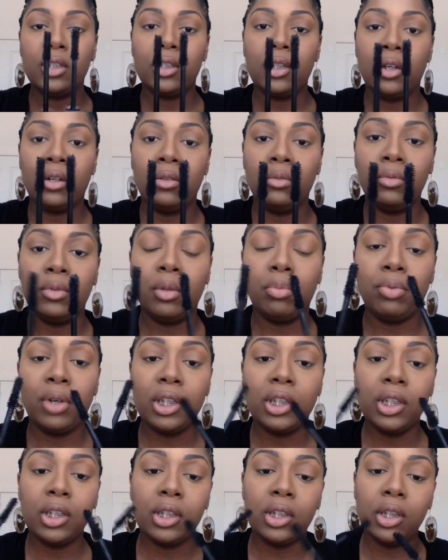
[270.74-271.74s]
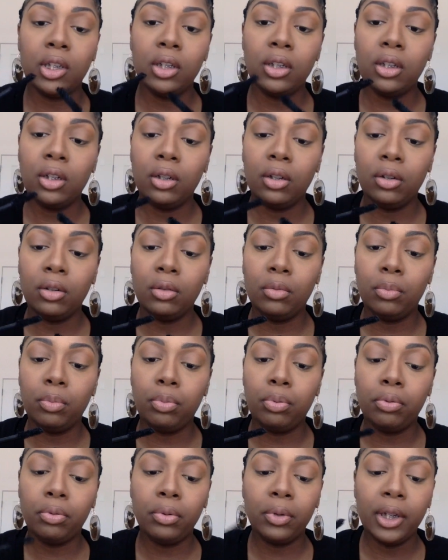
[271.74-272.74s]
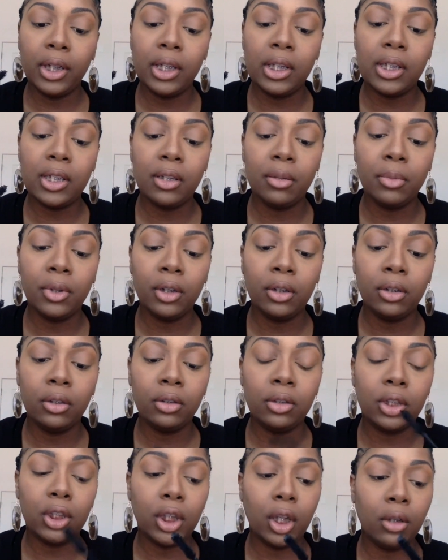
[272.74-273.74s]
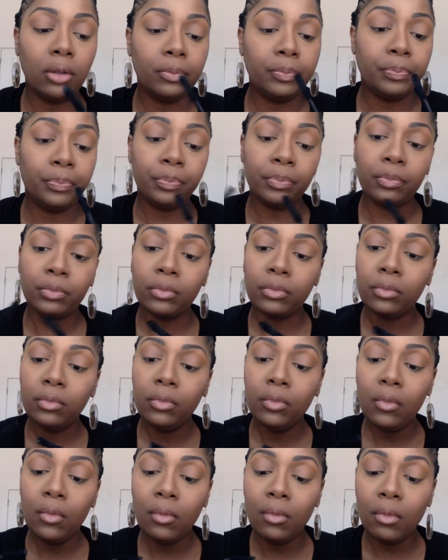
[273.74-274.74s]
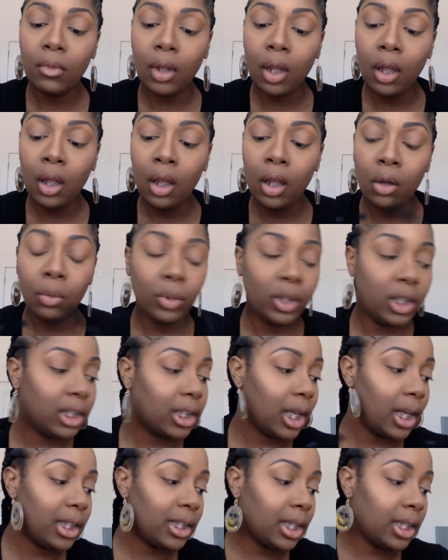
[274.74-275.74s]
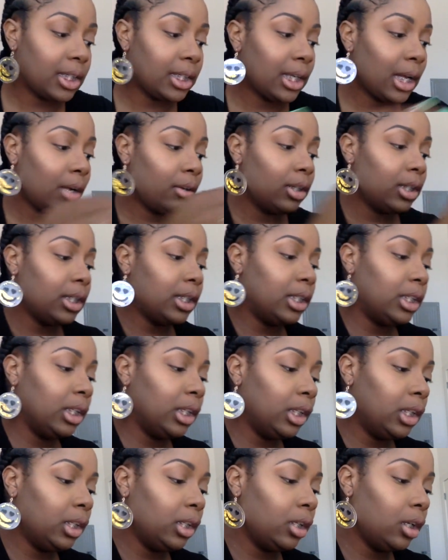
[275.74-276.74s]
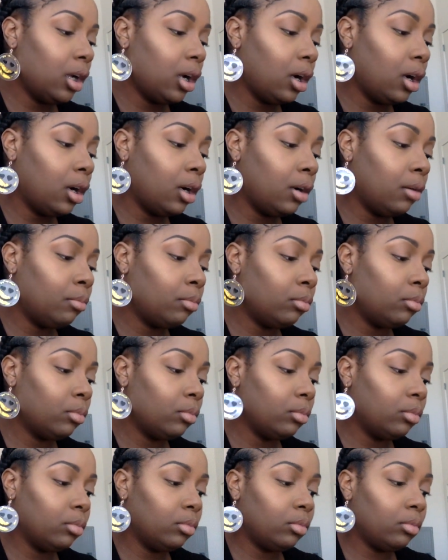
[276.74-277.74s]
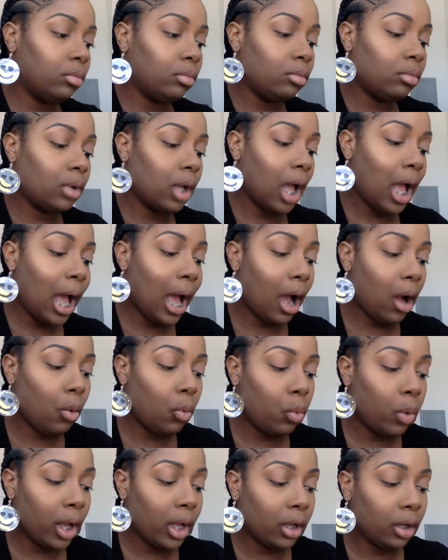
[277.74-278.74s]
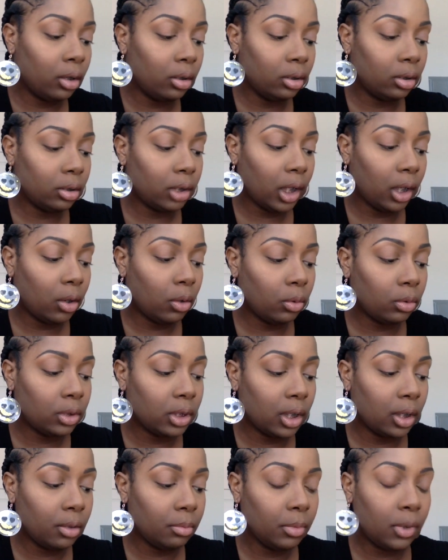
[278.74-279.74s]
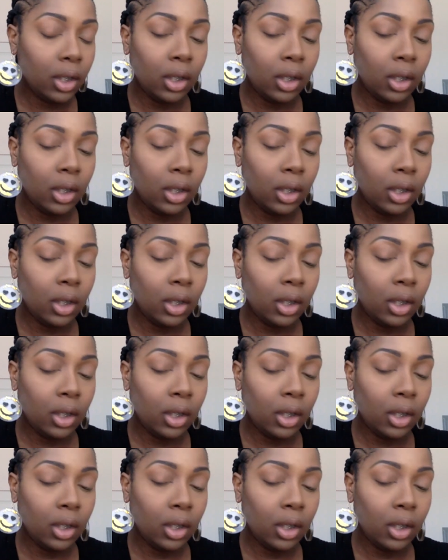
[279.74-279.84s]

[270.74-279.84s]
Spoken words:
So the brushes look pretty similar. So we just got to test it out and see how well they hold up.